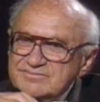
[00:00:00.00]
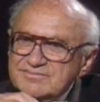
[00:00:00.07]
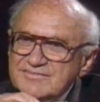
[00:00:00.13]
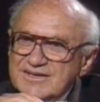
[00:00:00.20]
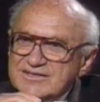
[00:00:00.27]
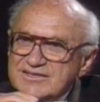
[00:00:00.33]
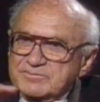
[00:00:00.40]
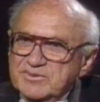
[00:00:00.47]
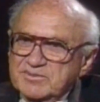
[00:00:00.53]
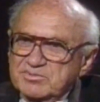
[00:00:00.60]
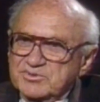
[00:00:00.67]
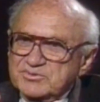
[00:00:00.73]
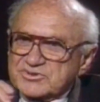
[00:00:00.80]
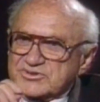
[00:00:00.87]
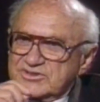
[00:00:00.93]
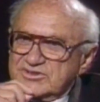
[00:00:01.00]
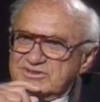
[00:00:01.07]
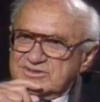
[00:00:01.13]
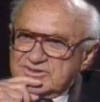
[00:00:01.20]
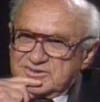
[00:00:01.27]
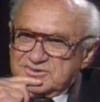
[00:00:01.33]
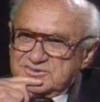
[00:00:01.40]
and the people who succeeded
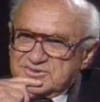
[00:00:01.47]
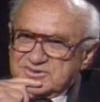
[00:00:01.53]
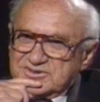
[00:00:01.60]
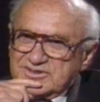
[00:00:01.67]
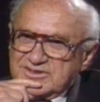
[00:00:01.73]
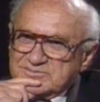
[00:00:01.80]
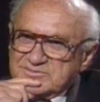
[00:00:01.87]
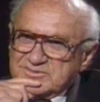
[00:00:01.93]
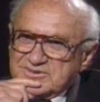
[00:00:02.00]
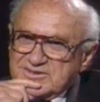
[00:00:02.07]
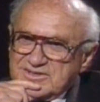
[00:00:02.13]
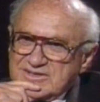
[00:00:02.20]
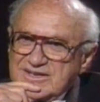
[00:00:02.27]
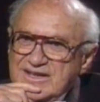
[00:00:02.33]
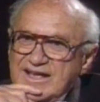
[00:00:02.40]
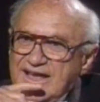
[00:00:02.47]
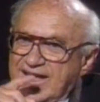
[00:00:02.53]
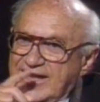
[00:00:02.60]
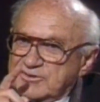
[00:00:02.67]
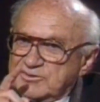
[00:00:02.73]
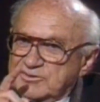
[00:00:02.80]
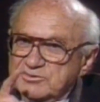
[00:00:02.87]
in those exams
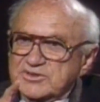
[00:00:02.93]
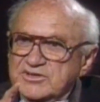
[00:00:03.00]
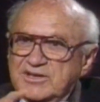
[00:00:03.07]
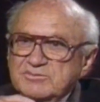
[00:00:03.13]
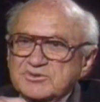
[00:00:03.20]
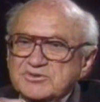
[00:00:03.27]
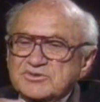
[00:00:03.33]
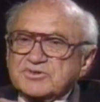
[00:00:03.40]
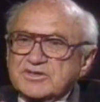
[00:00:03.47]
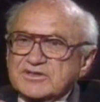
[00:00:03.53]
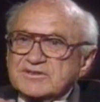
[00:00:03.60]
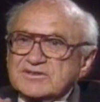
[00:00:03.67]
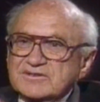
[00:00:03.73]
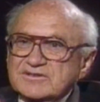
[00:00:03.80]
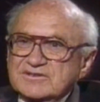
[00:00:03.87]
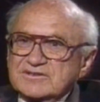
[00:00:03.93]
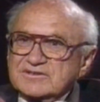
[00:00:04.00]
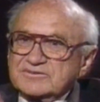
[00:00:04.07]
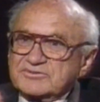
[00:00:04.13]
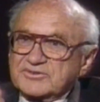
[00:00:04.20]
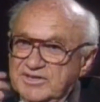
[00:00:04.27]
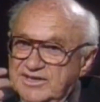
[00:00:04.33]
and who could demonstrate
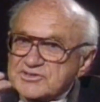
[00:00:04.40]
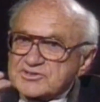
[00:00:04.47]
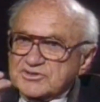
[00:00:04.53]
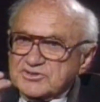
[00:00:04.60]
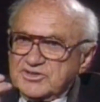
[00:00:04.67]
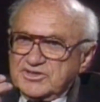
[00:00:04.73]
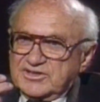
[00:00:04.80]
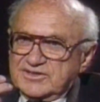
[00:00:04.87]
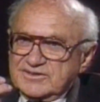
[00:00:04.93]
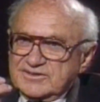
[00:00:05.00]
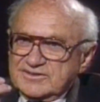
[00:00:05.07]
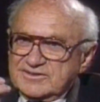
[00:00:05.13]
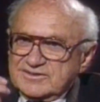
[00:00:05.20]
financial need